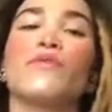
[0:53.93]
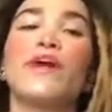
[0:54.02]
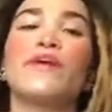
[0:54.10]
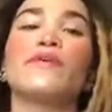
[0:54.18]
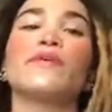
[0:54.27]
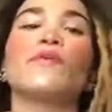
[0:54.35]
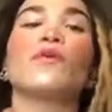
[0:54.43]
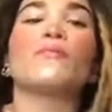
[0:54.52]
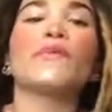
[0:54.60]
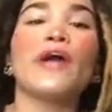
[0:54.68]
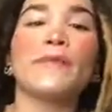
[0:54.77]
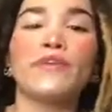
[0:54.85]
a way to
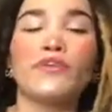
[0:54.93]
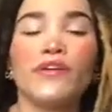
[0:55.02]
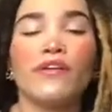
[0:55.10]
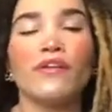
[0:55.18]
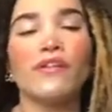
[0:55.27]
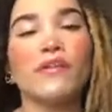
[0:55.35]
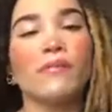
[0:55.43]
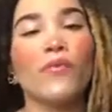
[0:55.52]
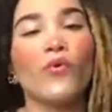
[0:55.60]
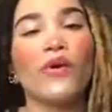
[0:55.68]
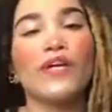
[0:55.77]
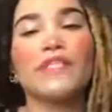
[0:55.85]
incorporate mental health
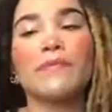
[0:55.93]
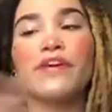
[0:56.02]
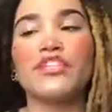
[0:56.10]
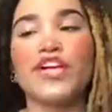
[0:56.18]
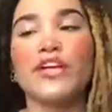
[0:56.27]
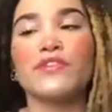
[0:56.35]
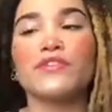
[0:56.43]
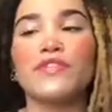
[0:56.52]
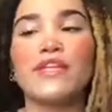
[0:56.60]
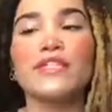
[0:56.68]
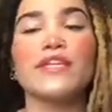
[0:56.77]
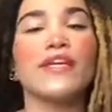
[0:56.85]
more into my channel,
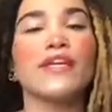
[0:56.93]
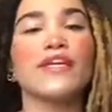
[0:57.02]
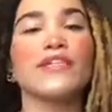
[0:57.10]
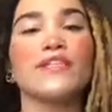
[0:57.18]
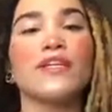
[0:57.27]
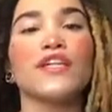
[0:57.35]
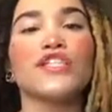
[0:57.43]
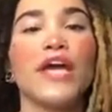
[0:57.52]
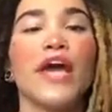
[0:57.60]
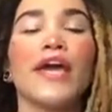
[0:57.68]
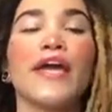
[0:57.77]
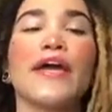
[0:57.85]
since it is such
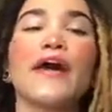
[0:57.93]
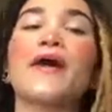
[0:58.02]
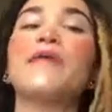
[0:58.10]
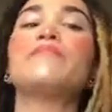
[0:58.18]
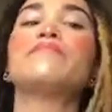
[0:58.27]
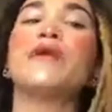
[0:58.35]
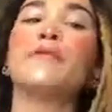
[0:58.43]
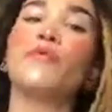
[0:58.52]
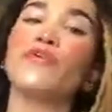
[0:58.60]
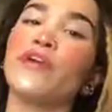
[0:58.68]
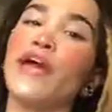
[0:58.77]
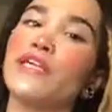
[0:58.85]
a
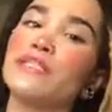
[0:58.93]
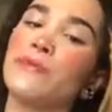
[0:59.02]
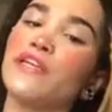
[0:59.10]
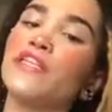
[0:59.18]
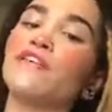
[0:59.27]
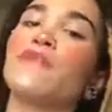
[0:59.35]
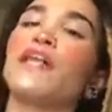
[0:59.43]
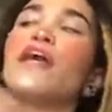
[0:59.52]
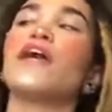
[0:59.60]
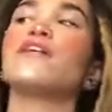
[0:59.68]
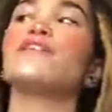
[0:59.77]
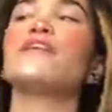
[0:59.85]
important aspect of my
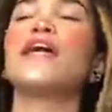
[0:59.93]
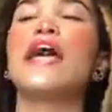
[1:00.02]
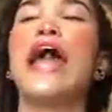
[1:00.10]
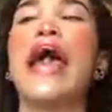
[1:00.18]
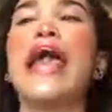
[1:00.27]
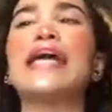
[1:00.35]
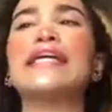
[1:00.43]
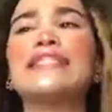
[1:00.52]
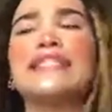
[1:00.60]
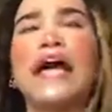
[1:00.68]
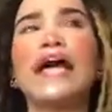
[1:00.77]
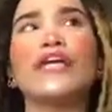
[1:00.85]
life.
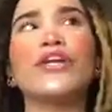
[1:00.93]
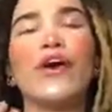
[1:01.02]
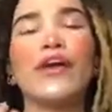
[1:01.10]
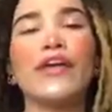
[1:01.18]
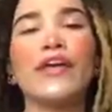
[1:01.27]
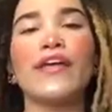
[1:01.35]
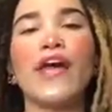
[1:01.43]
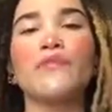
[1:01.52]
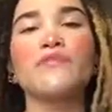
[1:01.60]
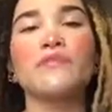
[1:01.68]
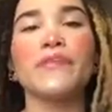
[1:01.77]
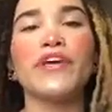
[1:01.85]
And you know, it
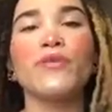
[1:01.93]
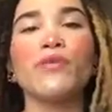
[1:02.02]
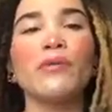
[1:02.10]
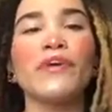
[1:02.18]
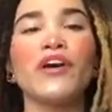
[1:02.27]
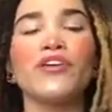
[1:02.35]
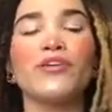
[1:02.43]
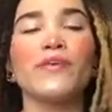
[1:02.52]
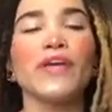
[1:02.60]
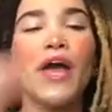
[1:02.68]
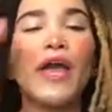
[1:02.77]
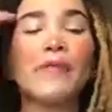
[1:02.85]
came to me, what about
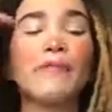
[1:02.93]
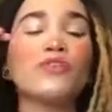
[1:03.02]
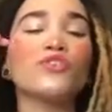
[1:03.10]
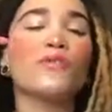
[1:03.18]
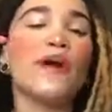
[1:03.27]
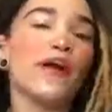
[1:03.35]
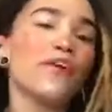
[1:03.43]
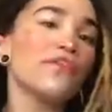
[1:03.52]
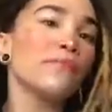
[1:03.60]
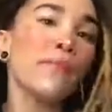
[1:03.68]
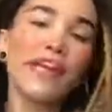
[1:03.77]
doing a mental health